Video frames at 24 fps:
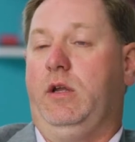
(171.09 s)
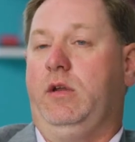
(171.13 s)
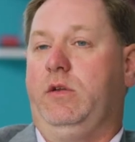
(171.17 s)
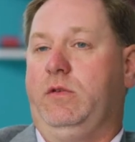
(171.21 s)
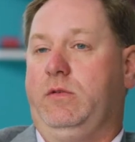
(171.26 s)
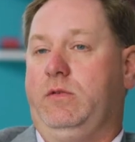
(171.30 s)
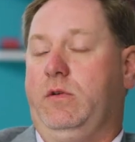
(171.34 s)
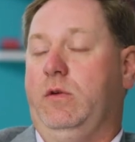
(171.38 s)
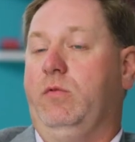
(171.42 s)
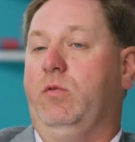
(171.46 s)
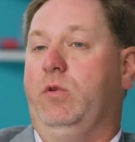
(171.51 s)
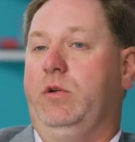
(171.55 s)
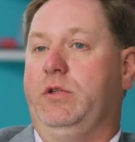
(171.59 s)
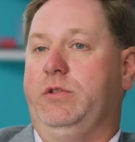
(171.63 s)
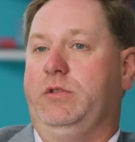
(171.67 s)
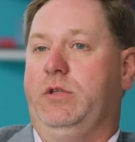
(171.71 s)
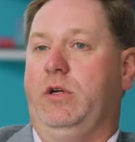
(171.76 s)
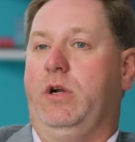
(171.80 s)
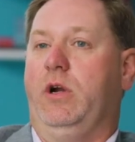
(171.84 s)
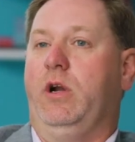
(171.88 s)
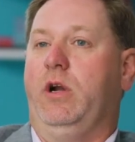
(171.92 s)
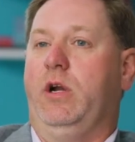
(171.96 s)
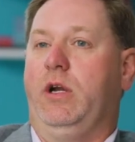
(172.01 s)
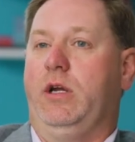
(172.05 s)
civil
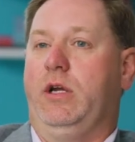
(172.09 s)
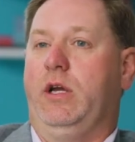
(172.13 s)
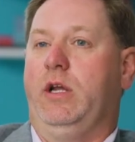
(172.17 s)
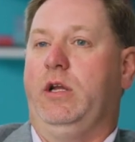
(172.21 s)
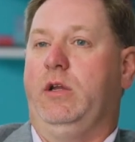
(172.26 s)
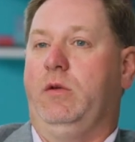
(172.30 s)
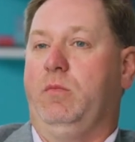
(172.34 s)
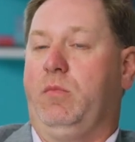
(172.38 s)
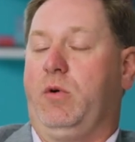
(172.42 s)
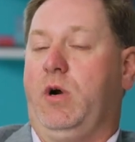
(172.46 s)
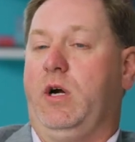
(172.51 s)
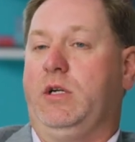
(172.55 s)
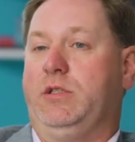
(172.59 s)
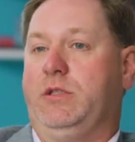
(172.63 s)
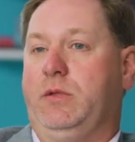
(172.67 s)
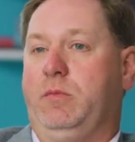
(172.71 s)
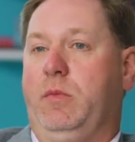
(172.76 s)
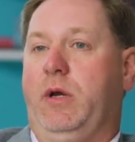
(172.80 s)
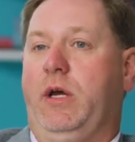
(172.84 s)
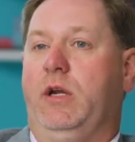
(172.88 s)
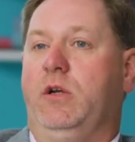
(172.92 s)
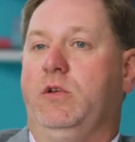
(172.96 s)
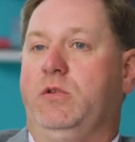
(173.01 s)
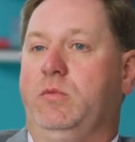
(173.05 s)
engineering and in project
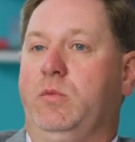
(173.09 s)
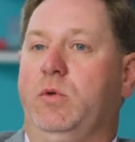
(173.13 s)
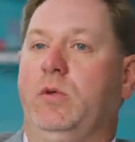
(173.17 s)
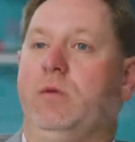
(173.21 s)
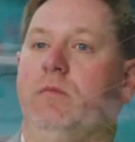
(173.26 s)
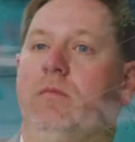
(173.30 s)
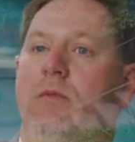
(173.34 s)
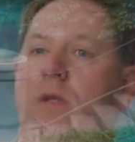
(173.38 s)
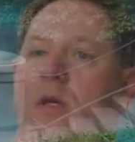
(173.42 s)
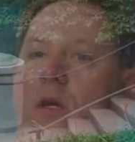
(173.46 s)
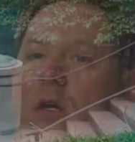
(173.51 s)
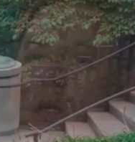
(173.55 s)
management.